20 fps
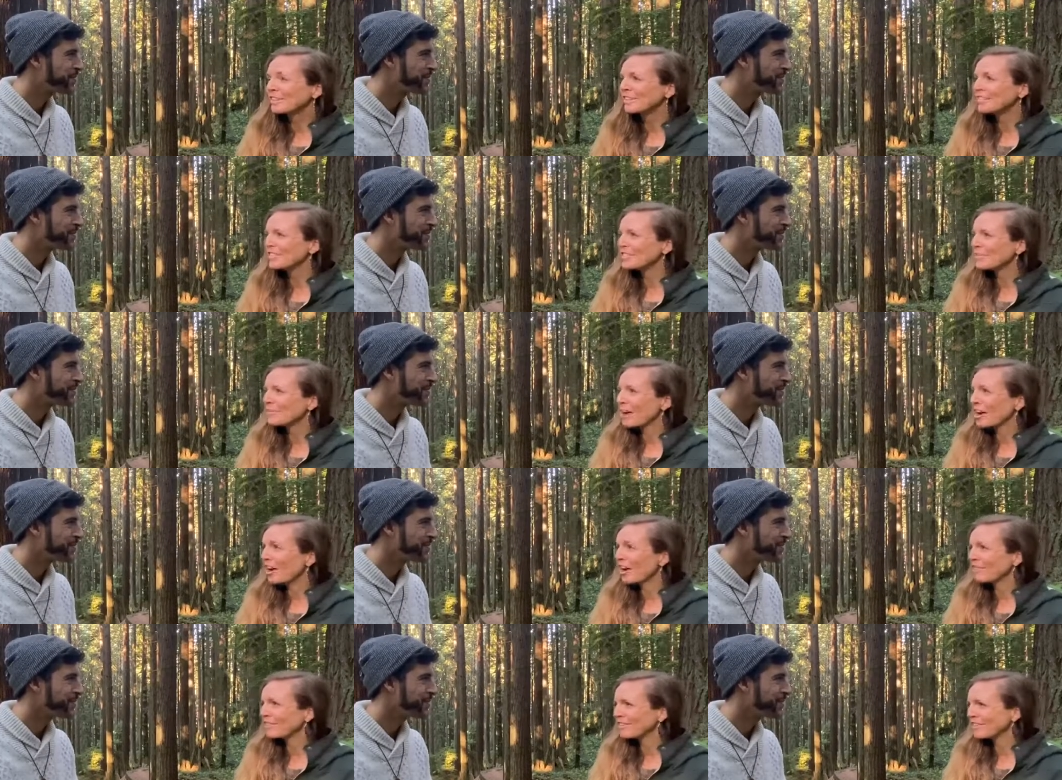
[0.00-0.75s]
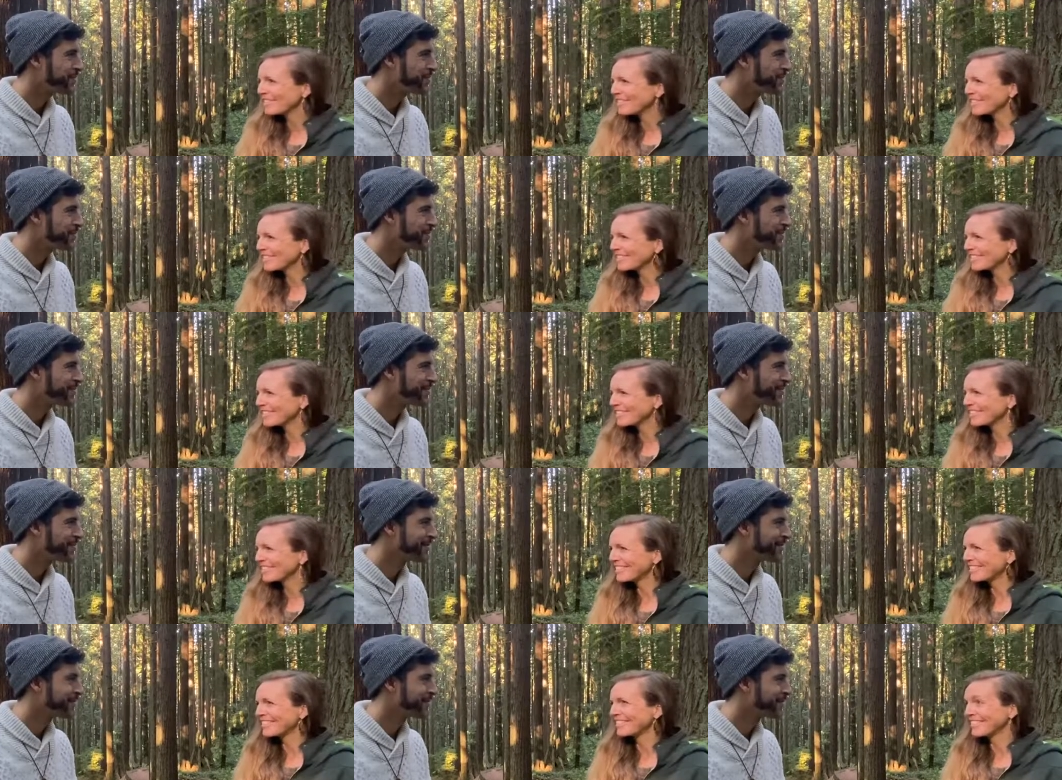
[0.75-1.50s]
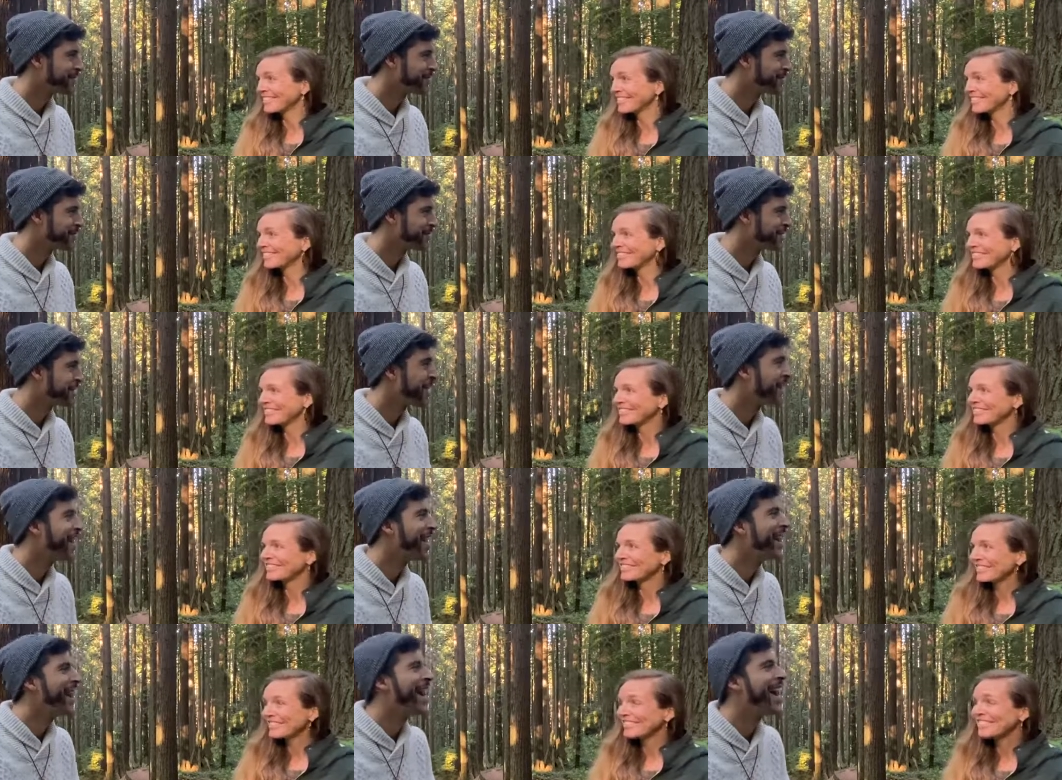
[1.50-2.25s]
Speaker 1: into my office to,
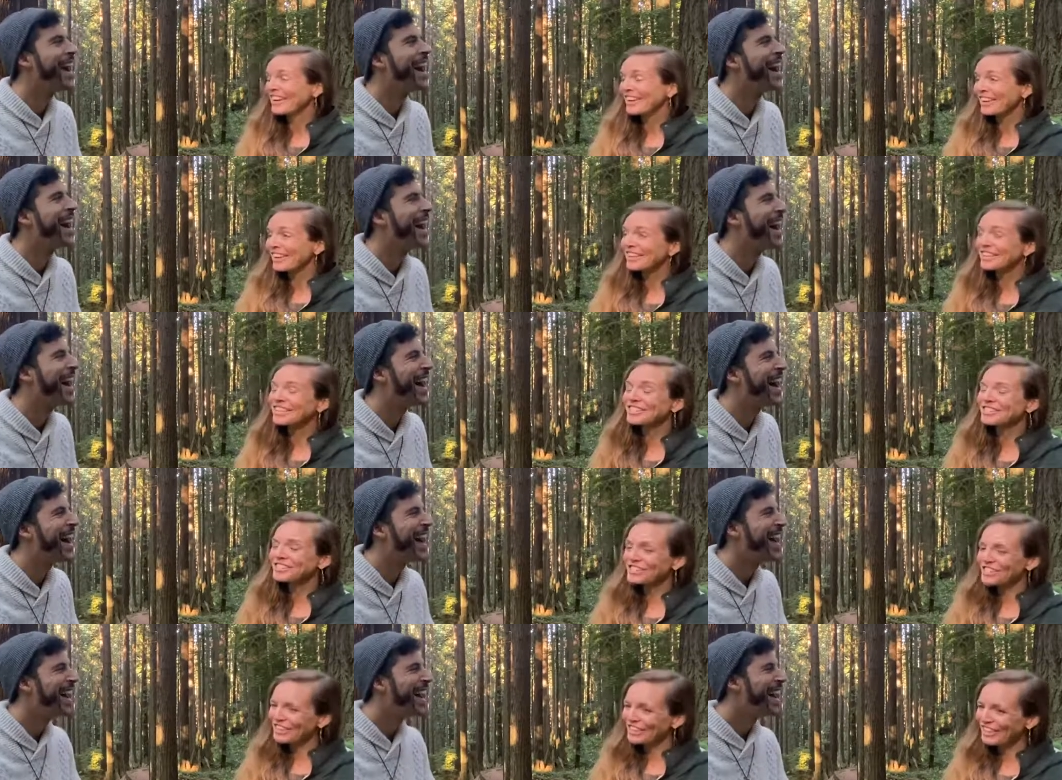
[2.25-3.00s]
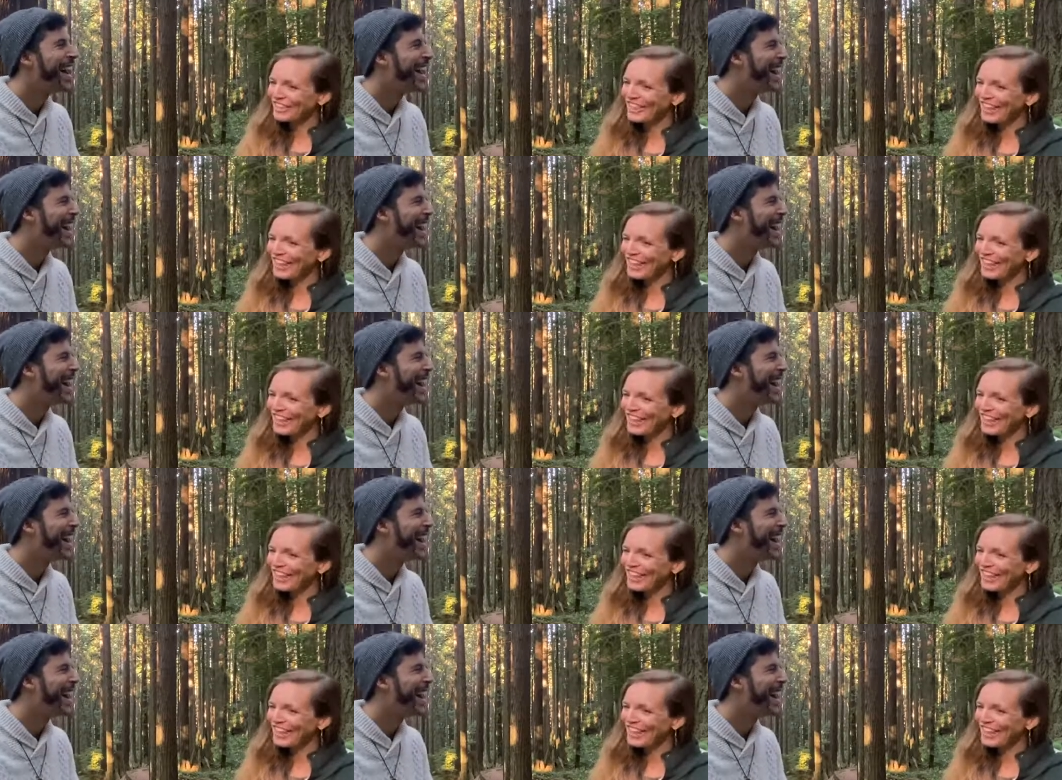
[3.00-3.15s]
to tell you the truth,